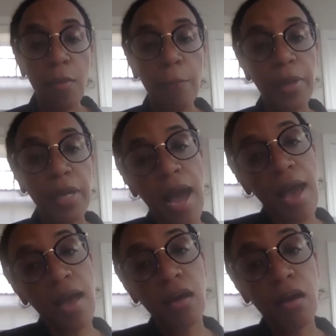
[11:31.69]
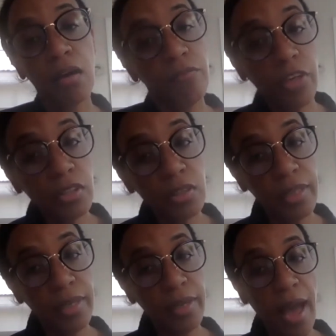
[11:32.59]
But I
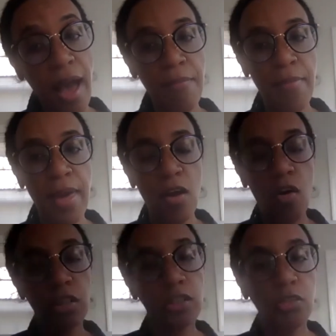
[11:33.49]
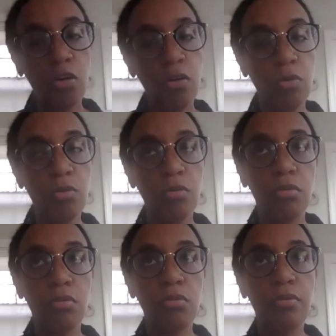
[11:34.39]
conversely, I may also
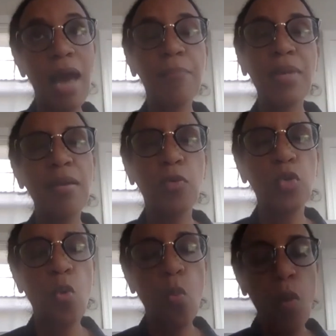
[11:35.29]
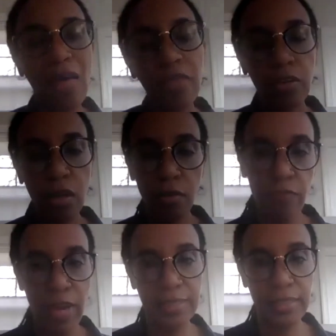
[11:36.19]
not be able to weather the
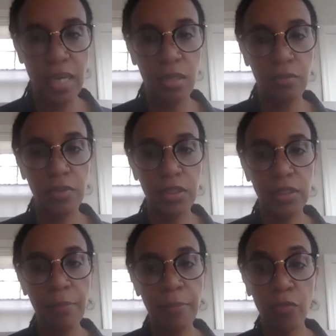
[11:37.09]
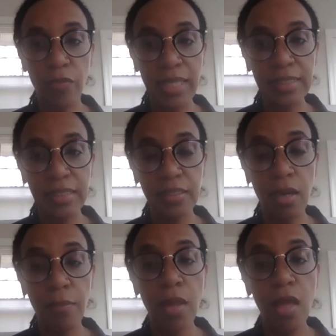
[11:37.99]
effects of systemic
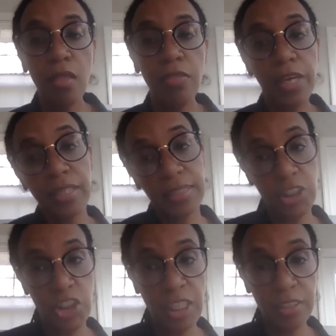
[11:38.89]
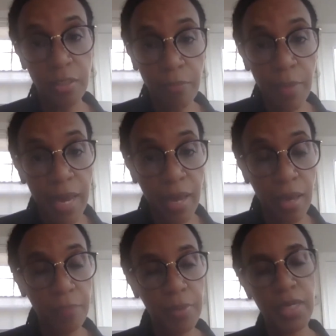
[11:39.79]
racism than a cisgender man
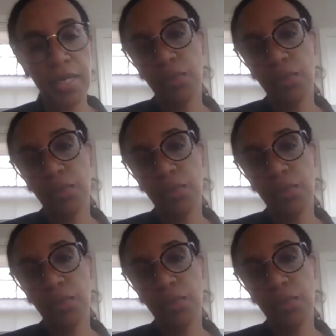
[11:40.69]
because